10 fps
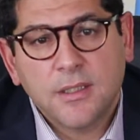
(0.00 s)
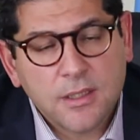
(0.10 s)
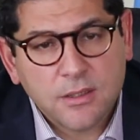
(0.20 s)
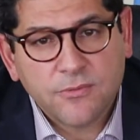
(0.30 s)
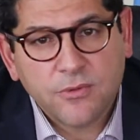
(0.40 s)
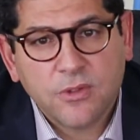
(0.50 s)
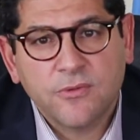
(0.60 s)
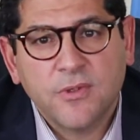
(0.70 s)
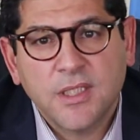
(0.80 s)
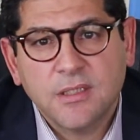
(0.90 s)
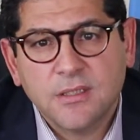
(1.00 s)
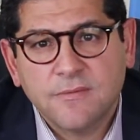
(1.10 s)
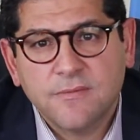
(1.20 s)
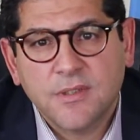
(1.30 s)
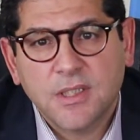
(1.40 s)
in the forefront
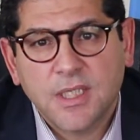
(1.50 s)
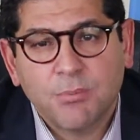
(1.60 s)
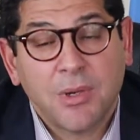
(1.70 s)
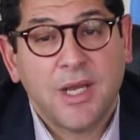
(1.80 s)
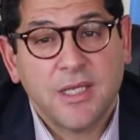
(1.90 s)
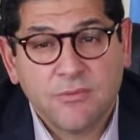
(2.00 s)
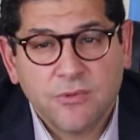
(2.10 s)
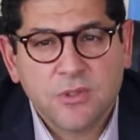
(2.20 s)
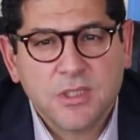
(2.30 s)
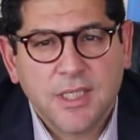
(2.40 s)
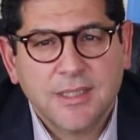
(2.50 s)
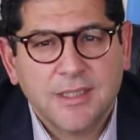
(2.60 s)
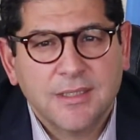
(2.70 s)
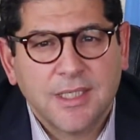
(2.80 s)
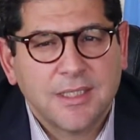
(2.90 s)
of applying
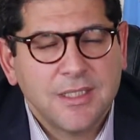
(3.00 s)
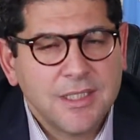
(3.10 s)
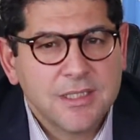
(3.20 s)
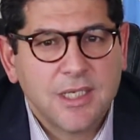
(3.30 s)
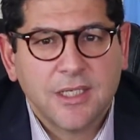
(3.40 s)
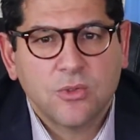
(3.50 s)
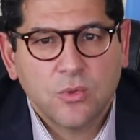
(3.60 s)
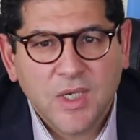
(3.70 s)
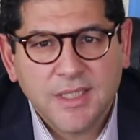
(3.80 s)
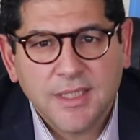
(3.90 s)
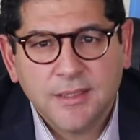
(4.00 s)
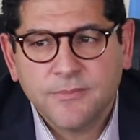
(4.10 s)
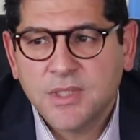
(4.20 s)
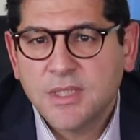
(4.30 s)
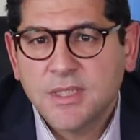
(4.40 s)
foresighting techniques like Rwanda,
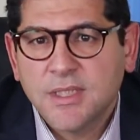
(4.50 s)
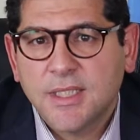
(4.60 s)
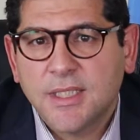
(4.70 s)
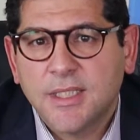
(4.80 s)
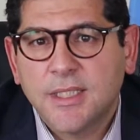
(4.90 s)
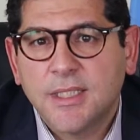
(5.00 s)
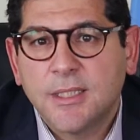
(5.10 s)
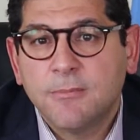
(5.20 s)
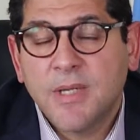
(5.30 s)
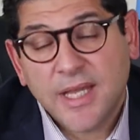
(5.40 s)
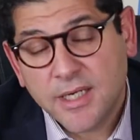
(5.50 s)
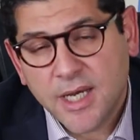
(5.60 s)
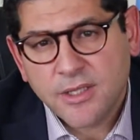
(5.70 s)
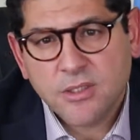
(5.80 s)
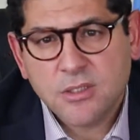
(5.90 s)
and
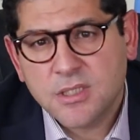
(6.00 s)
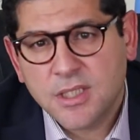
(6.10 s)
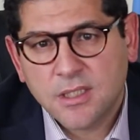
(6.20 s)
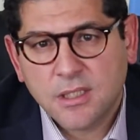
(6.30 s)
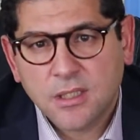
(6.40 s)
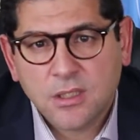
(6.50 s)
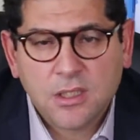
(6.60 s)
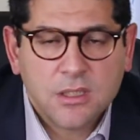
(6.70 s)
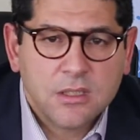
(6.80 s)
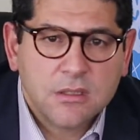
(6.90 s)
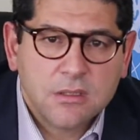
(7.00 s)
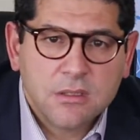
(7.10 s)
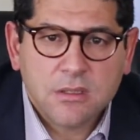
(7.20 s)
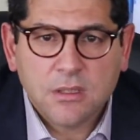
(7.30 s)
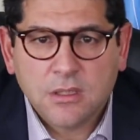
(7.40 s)
others that are
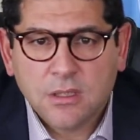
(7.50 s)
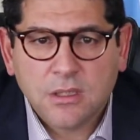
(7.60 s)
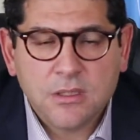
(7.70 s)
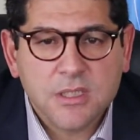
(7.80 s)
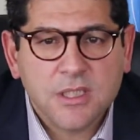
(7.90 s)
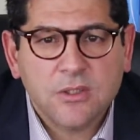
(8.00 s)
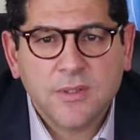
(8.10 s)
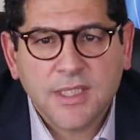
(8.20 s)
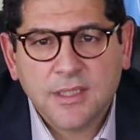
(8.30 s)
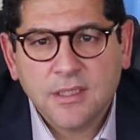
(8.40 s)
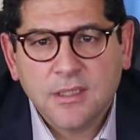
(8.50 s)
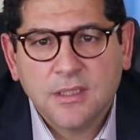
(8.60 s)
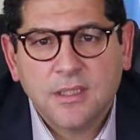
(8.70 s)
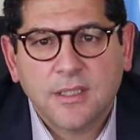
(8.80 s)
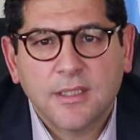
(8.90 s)
considering
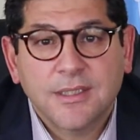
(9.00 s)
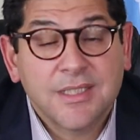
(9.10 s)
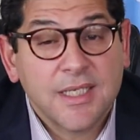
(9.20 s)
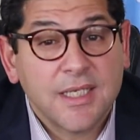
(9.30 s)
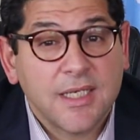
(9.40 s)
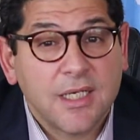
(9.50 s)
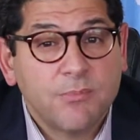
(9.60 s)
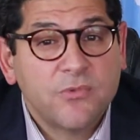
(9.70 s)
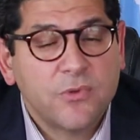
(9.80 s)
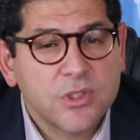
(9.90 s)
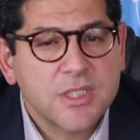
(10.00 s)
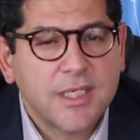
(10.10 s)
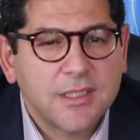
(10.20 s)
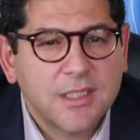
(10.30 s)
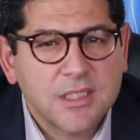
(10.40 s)
taking up
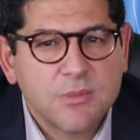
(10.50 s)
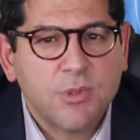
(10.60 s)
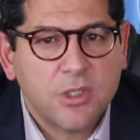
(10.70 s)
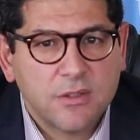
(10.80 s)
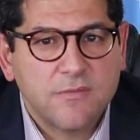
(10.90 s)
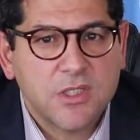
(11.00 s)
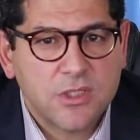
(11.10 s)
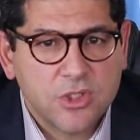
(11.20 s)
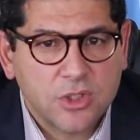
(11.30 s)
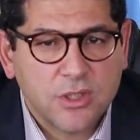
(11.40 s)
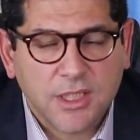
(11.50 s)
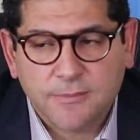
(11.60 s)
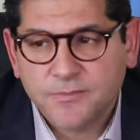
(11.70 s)
foresighting as part of this journey.